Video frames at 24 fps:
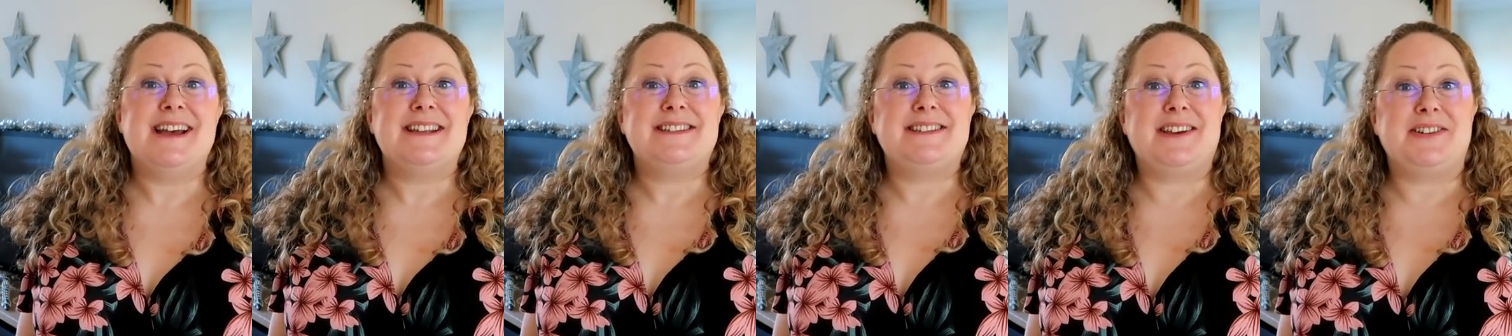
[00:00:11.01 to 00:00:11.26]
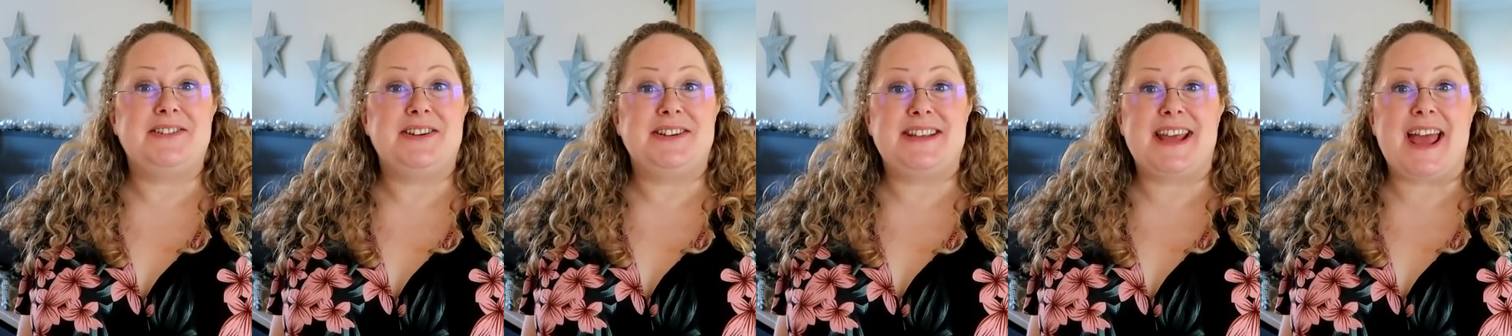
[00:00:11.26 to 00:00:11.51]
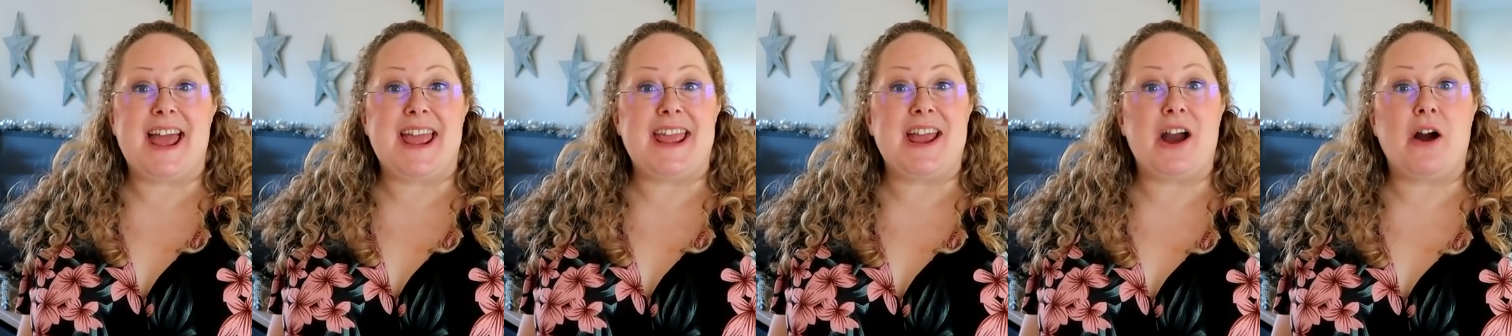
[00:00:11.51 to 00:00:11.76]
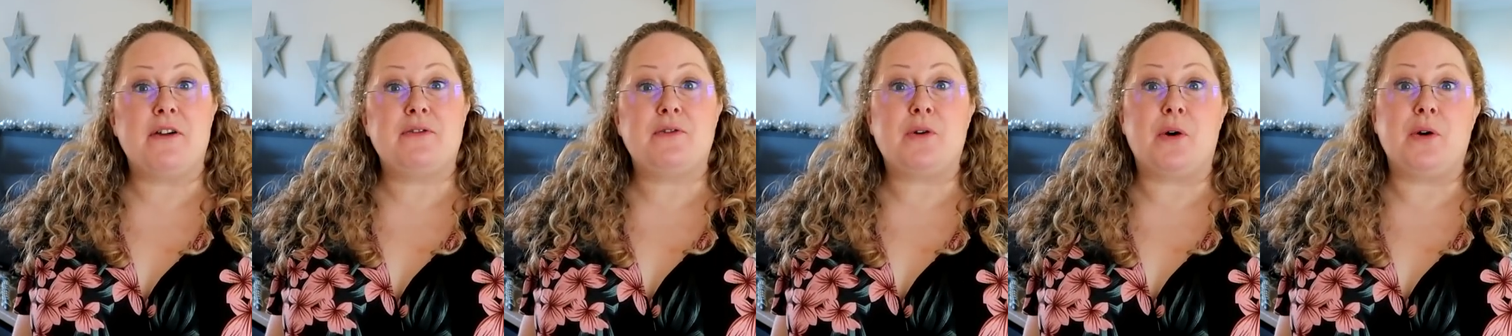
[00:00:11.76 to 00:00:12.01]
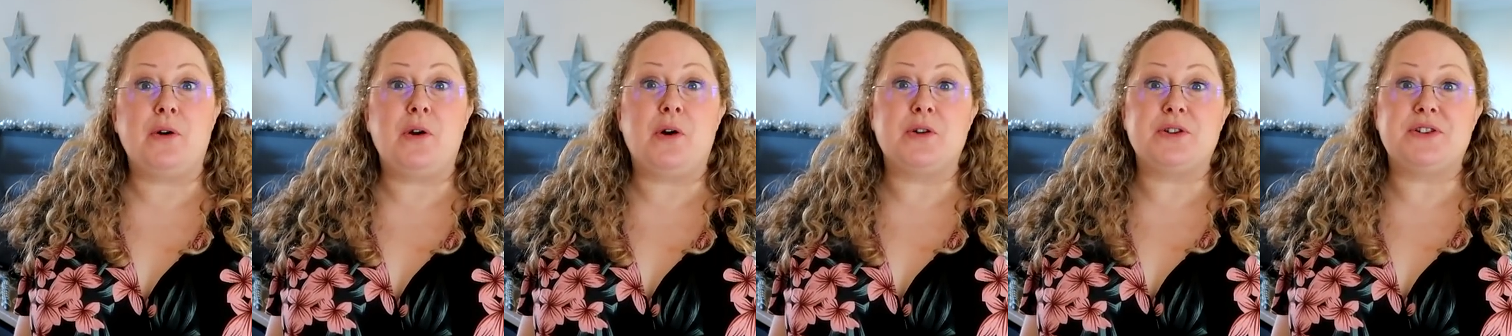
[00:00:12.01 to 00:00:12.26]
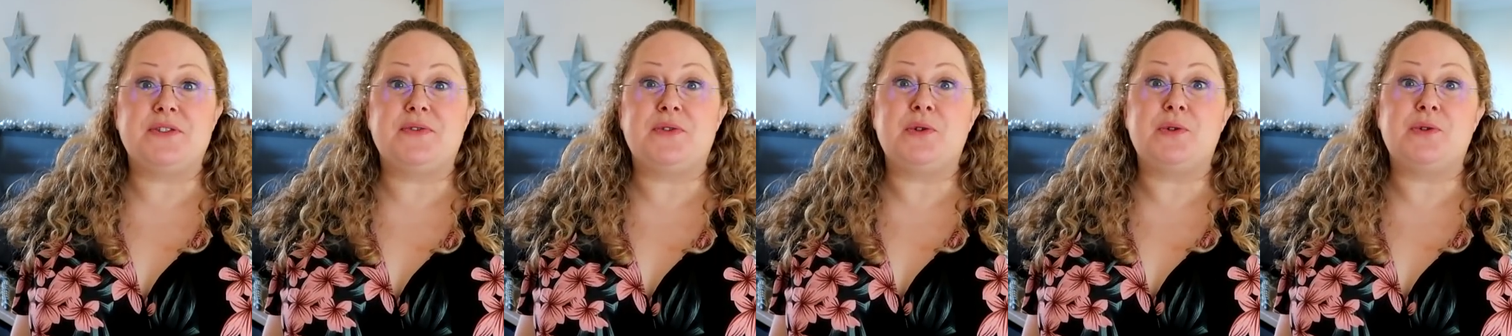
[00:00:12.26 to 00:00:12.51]
So today I've got
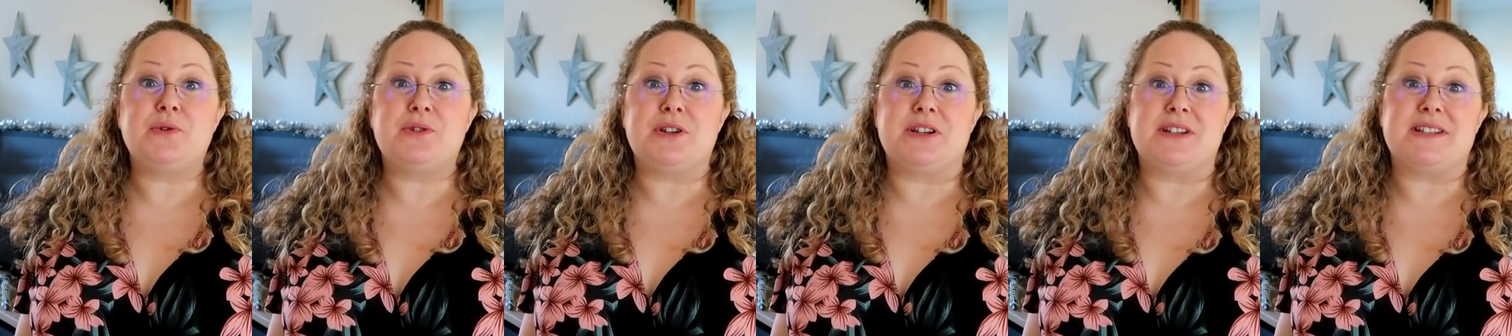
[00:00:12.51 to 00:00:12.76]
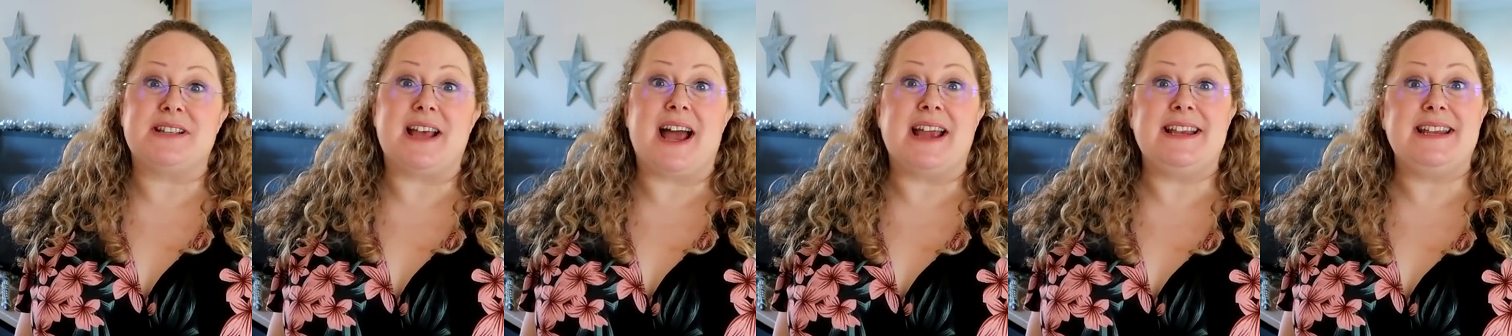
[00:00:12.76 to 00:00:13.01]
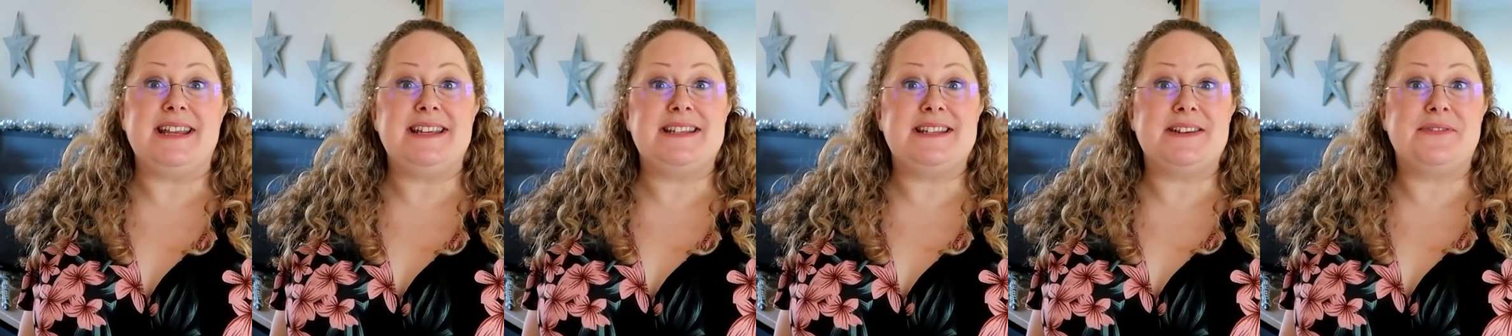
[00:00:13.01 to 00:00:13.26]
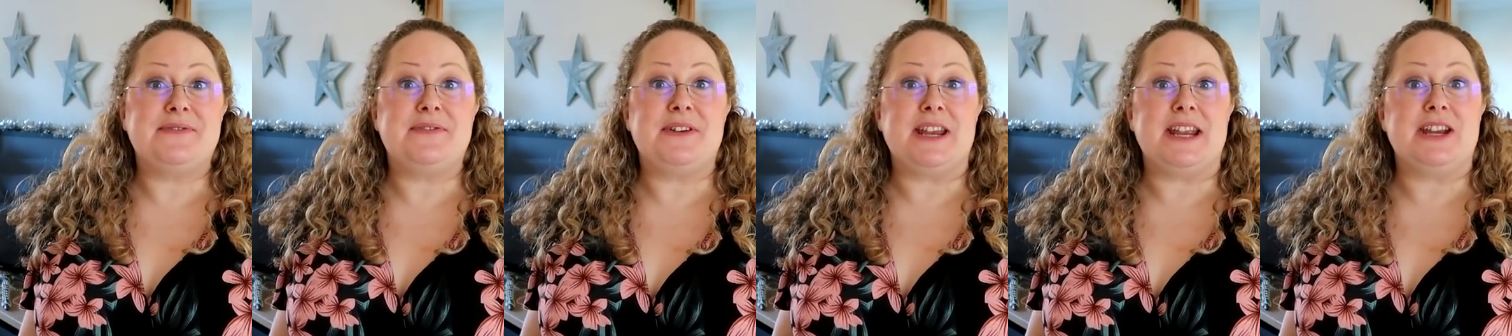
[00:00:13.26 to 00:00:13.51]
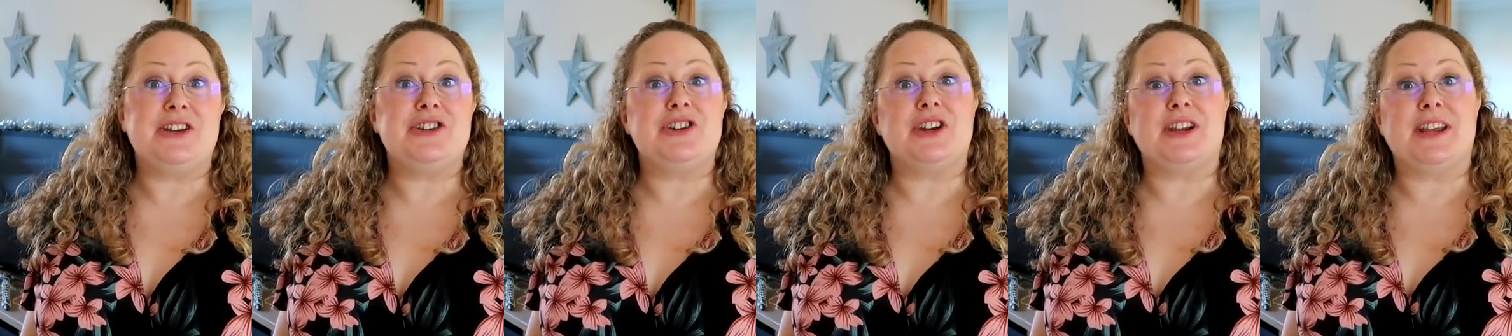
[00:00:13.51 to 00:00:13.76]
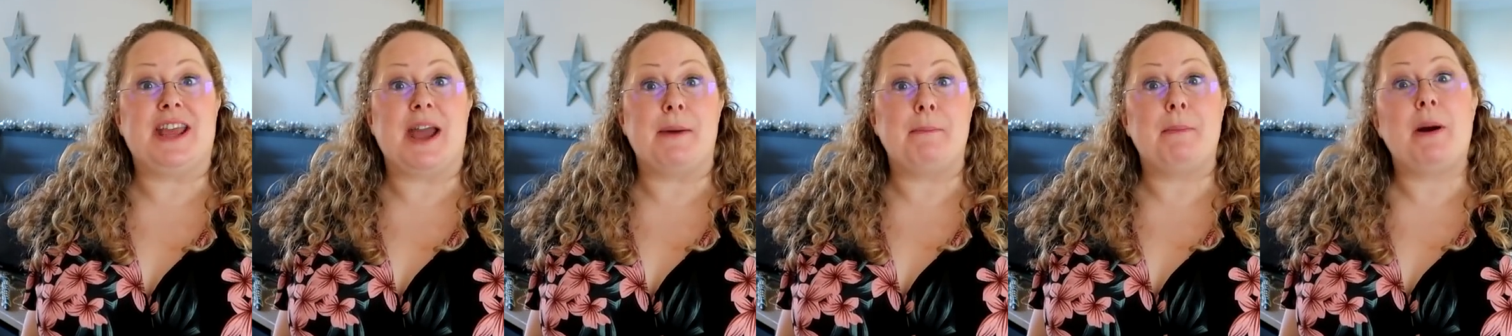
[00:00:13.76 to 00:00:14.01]
lots of orders that I need to finish
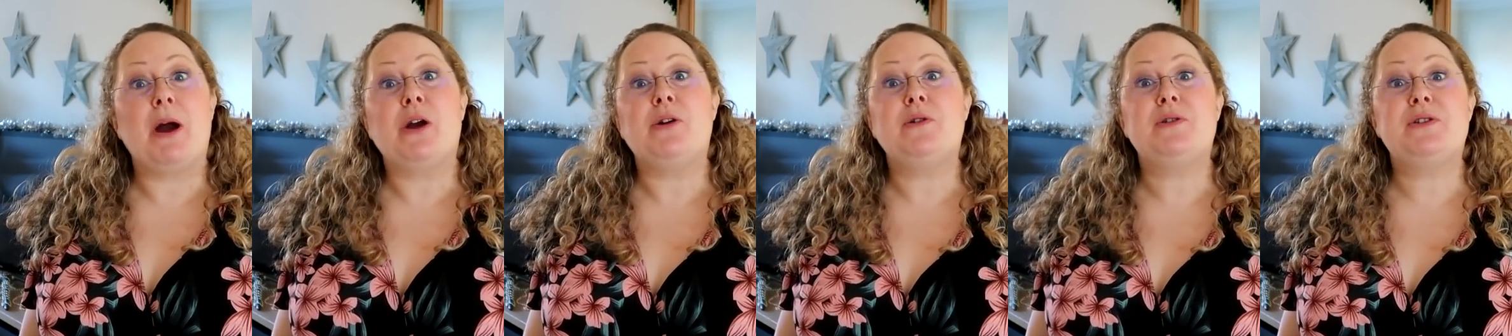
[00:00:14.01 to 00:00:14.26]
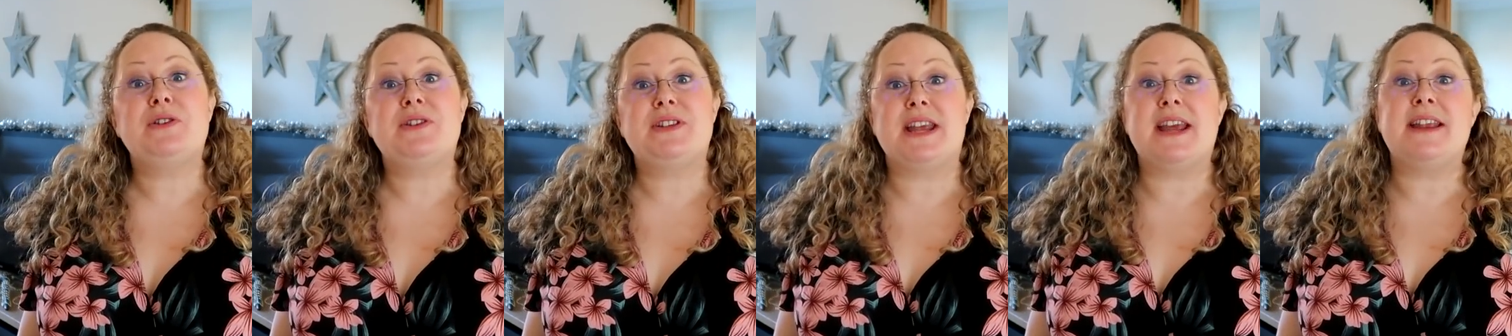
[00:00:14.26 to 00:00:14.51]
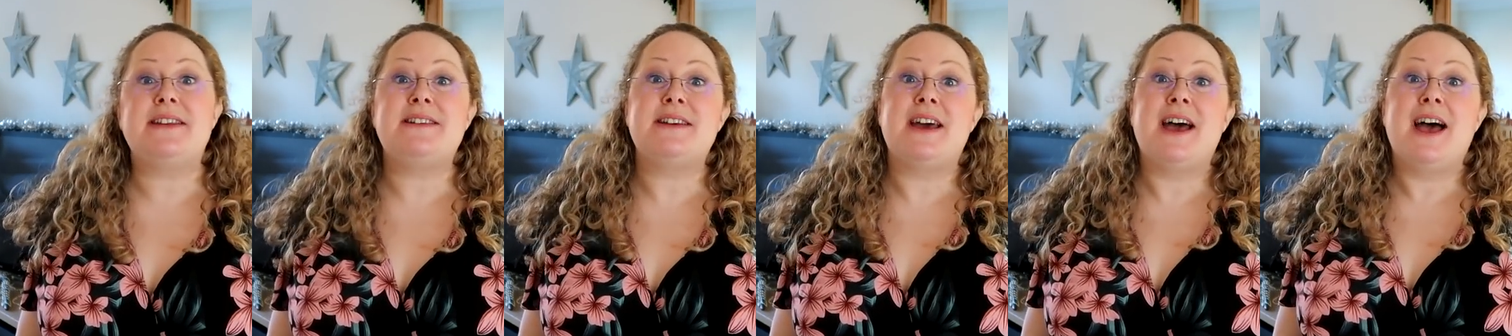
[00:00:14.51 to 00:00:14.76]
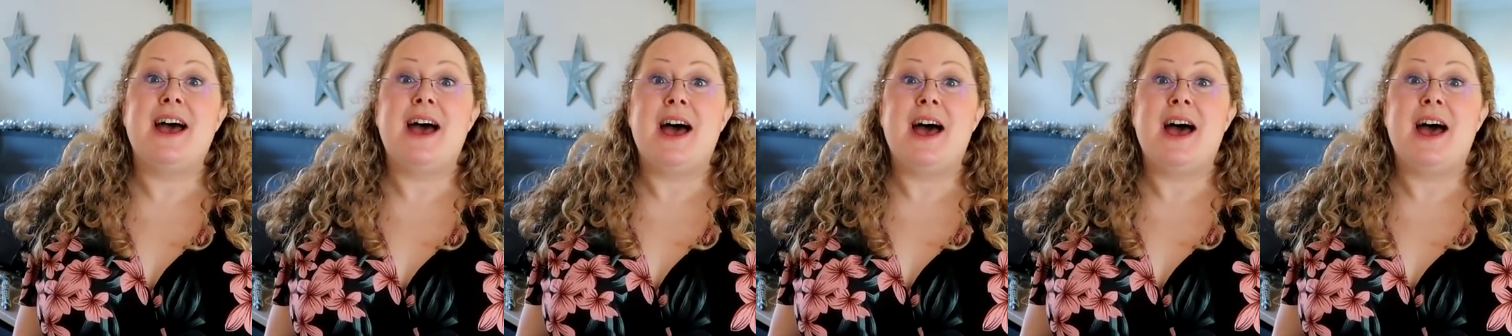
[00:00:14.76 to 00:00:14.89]
and get posted